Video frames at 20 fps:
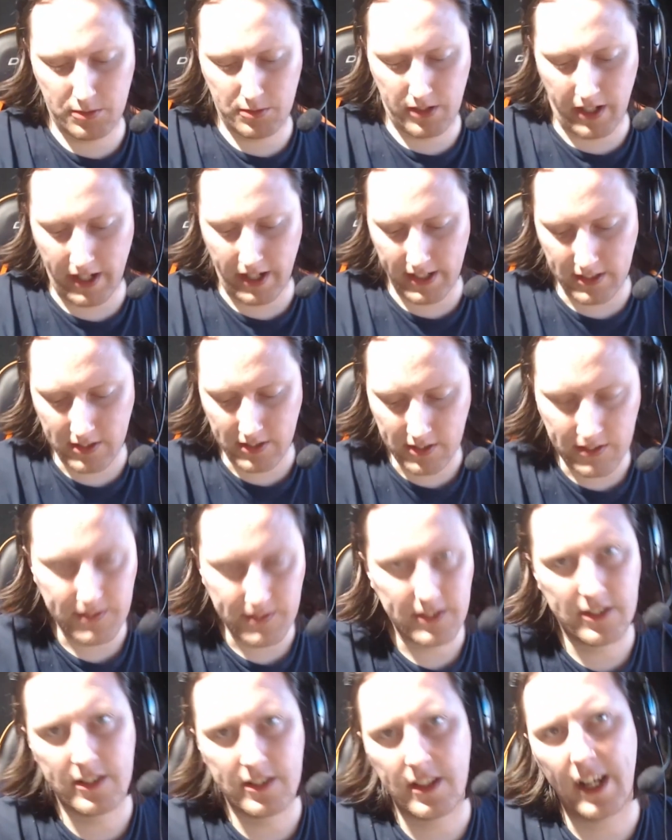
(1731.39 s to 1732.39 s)
is. It's
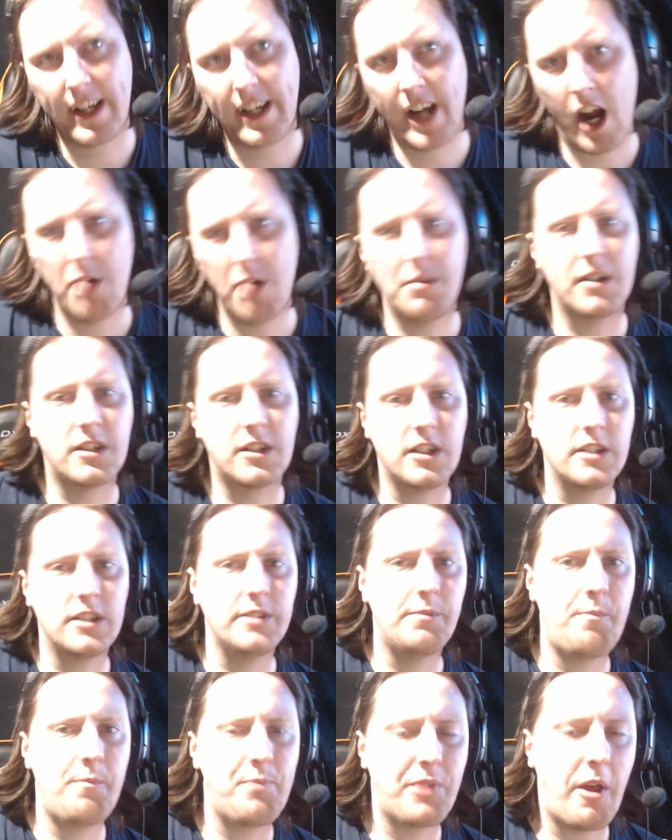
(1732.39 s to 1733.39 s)
like caramel corn.
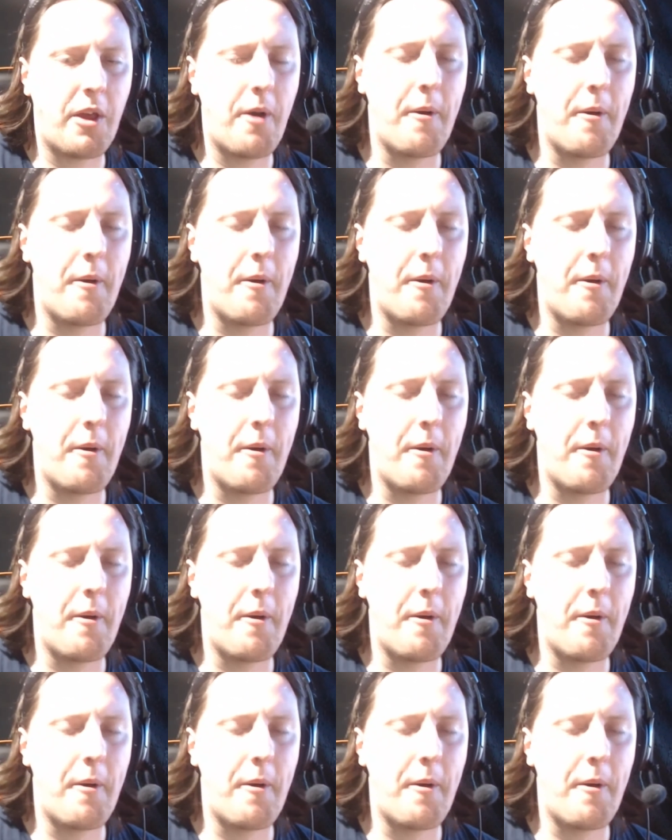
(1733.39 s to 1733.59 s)
So